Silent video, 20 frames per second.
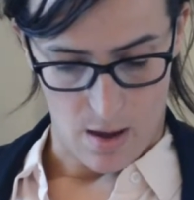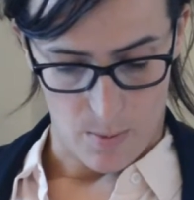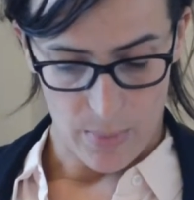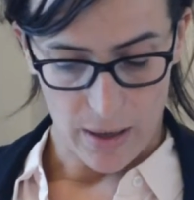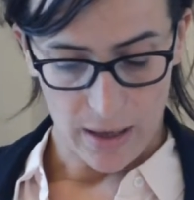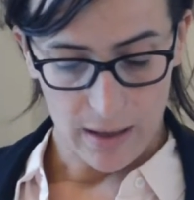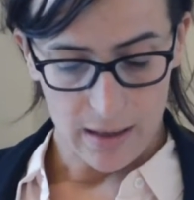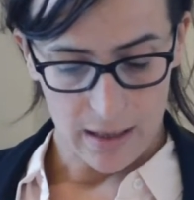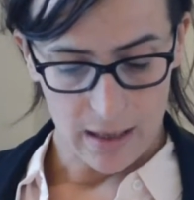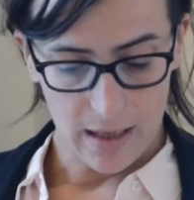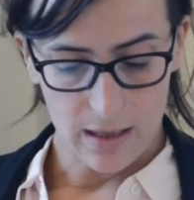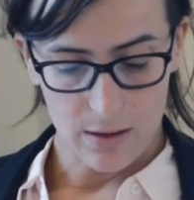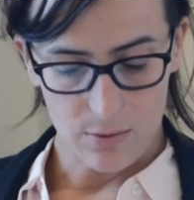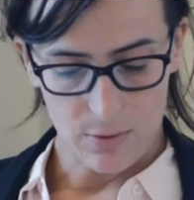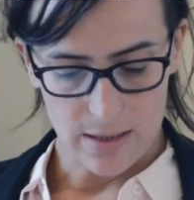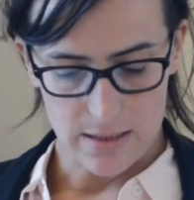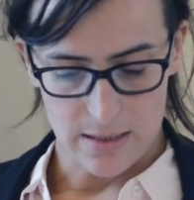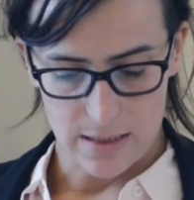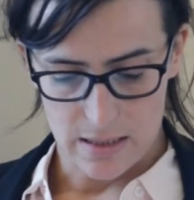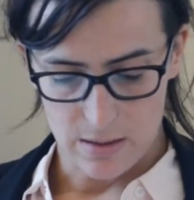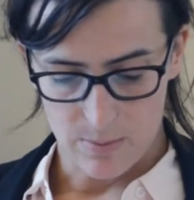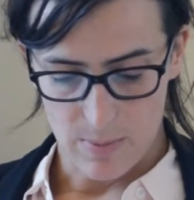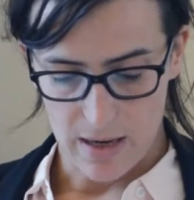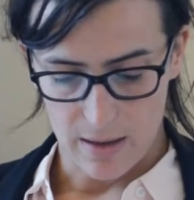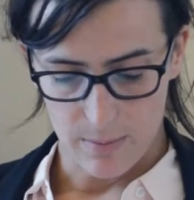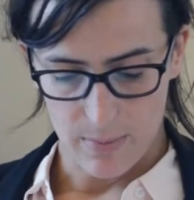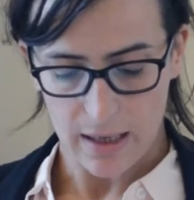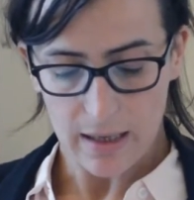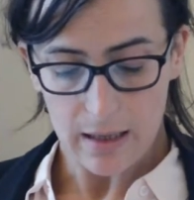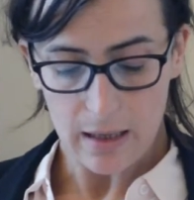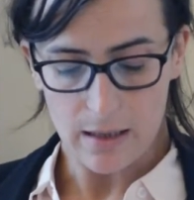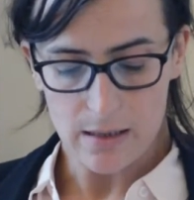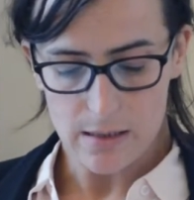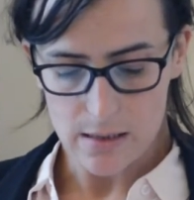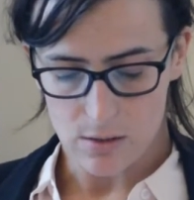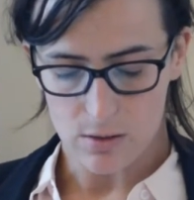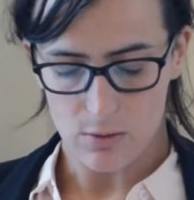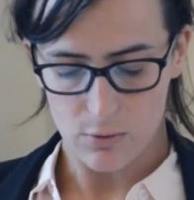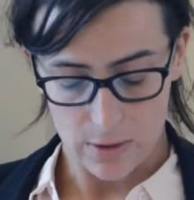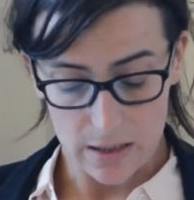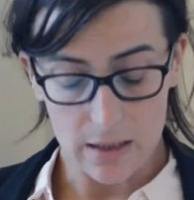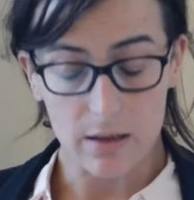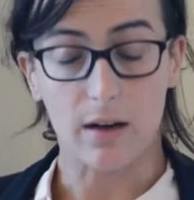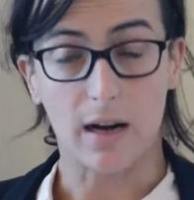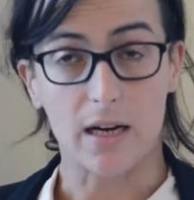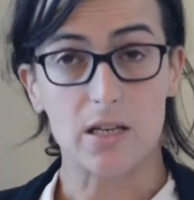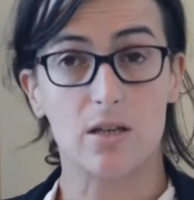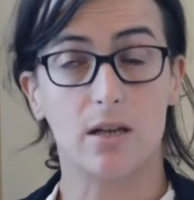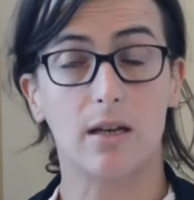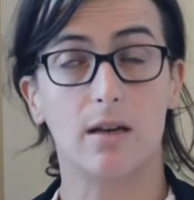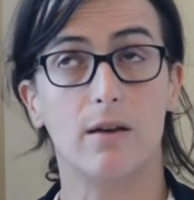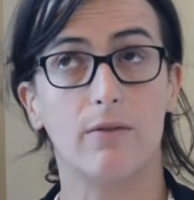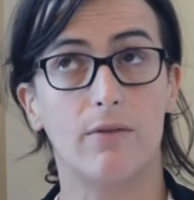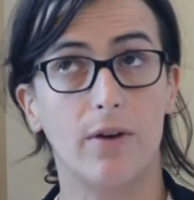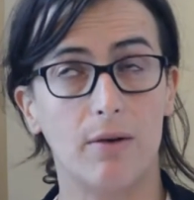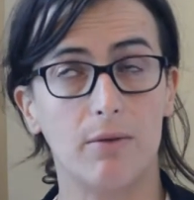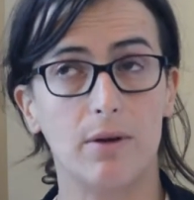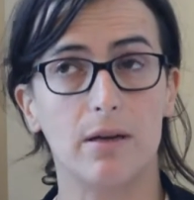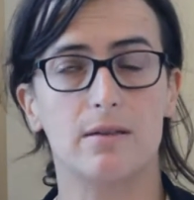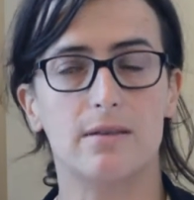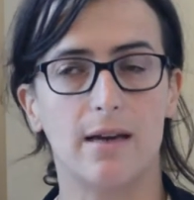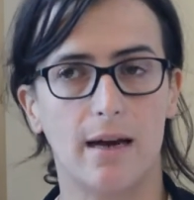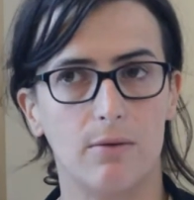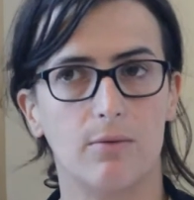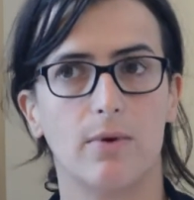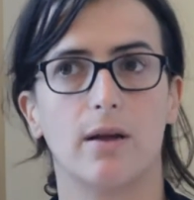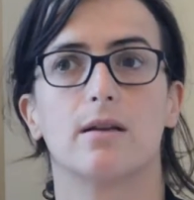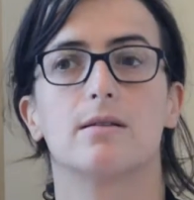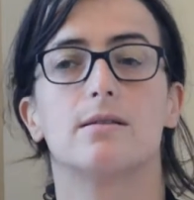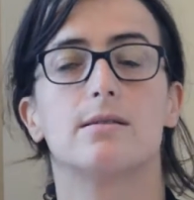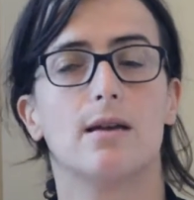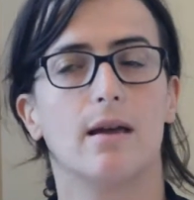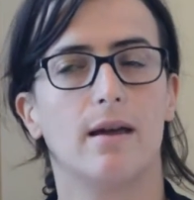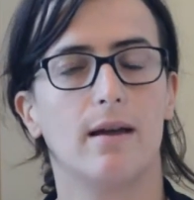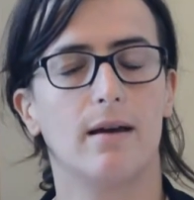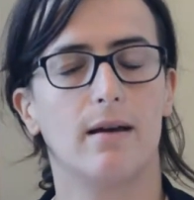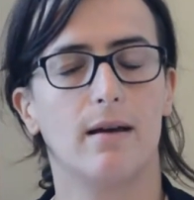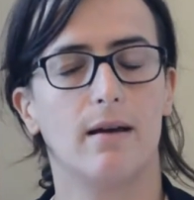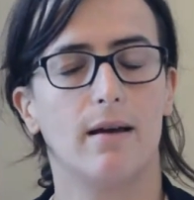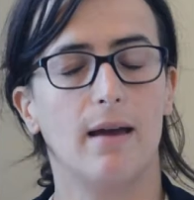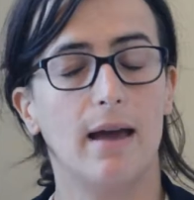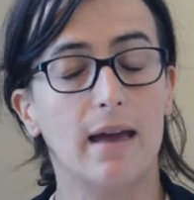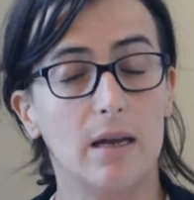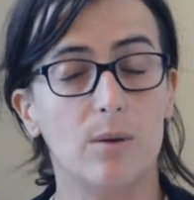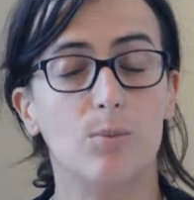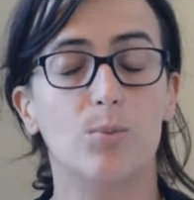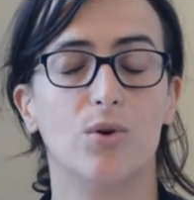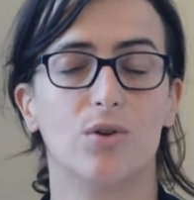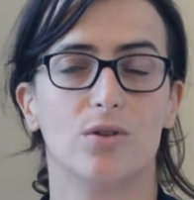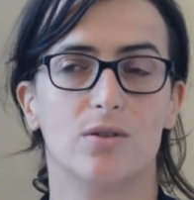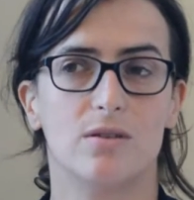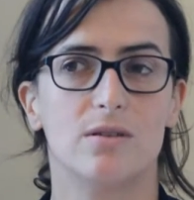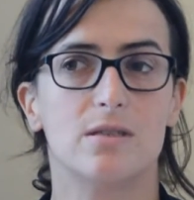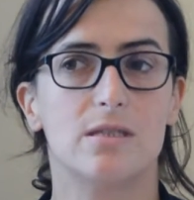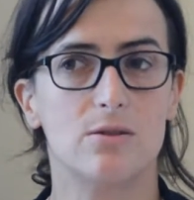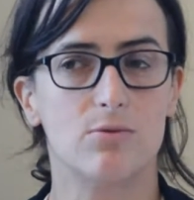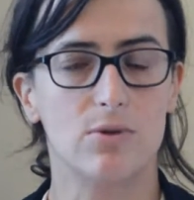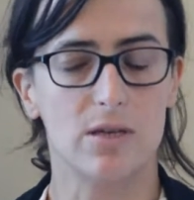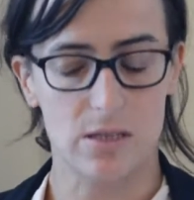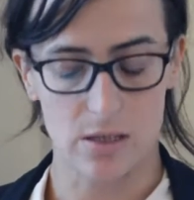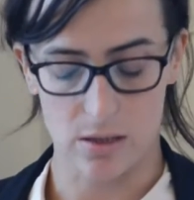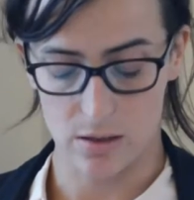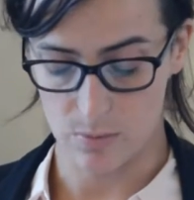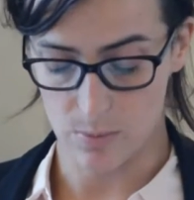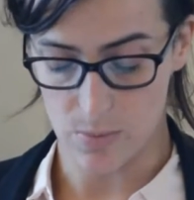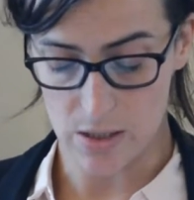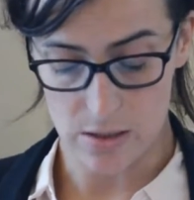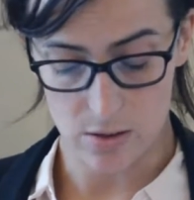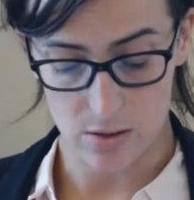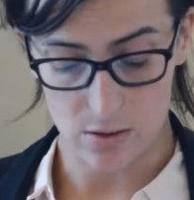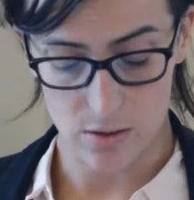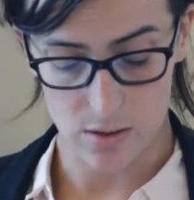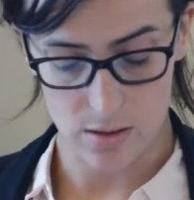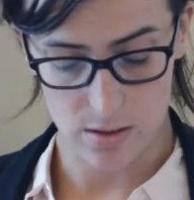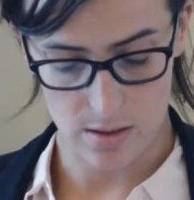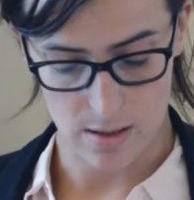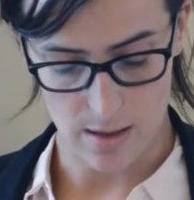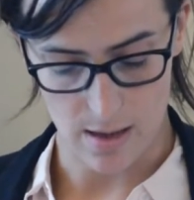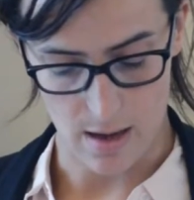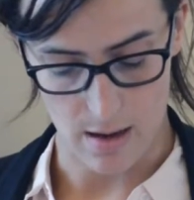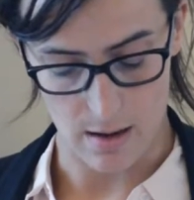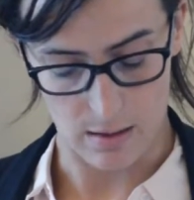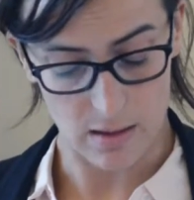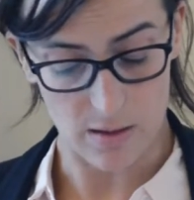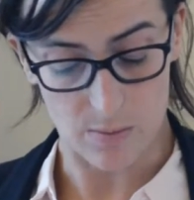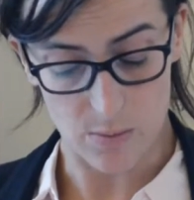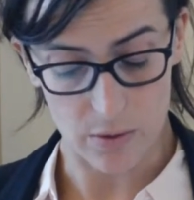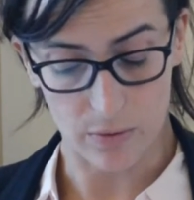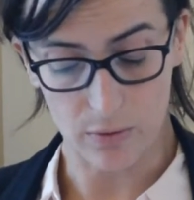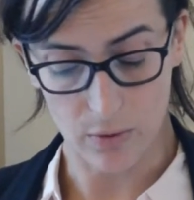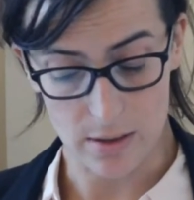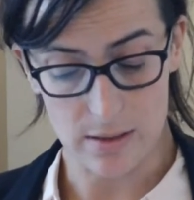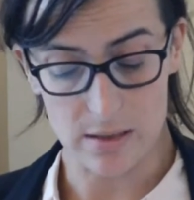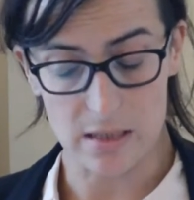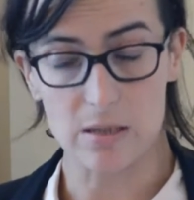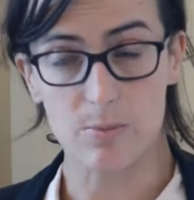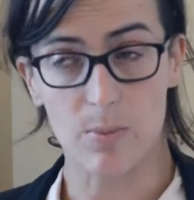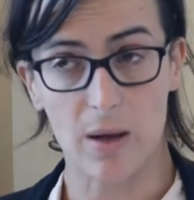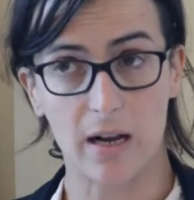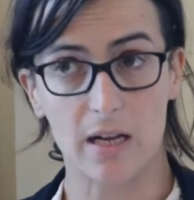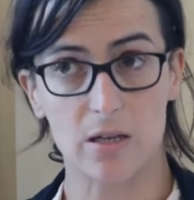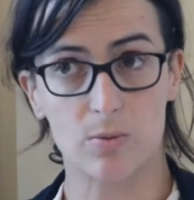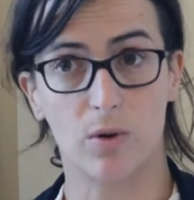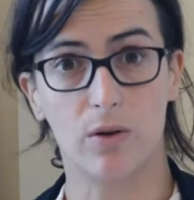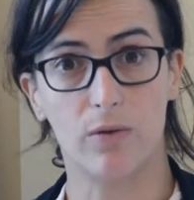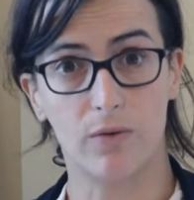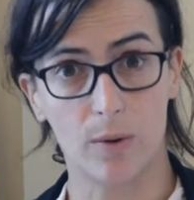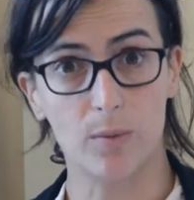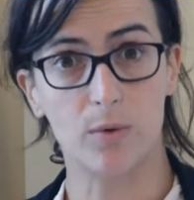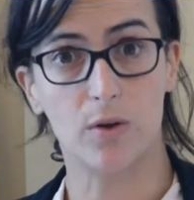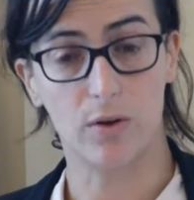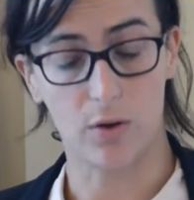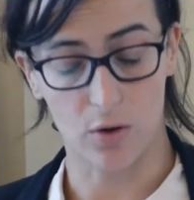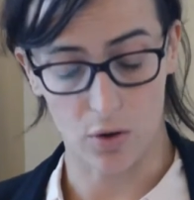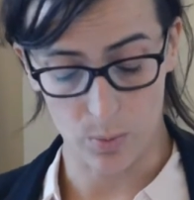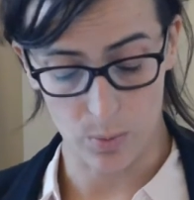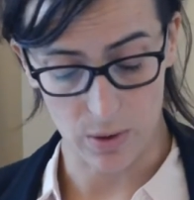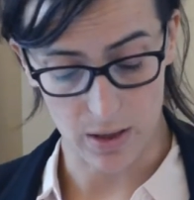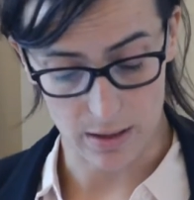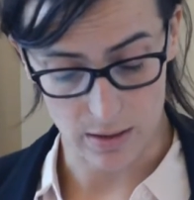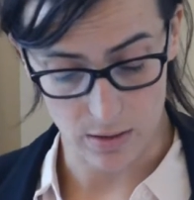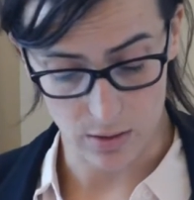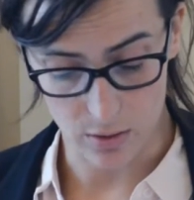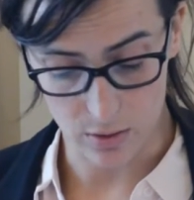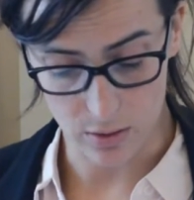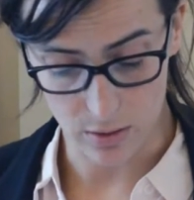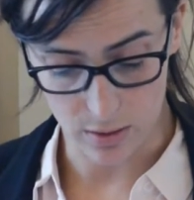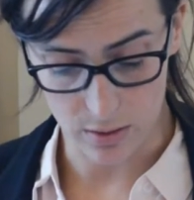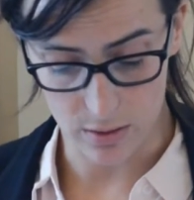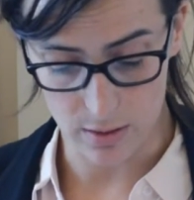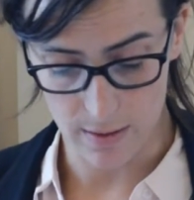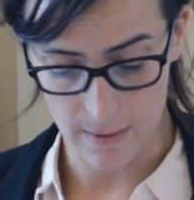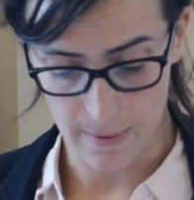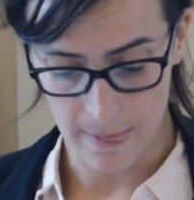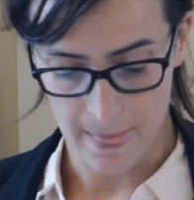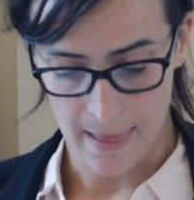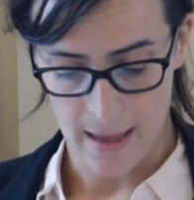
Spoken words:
Banking triggered actually very direct and important stringent measures in terms of crisis management from the European Union.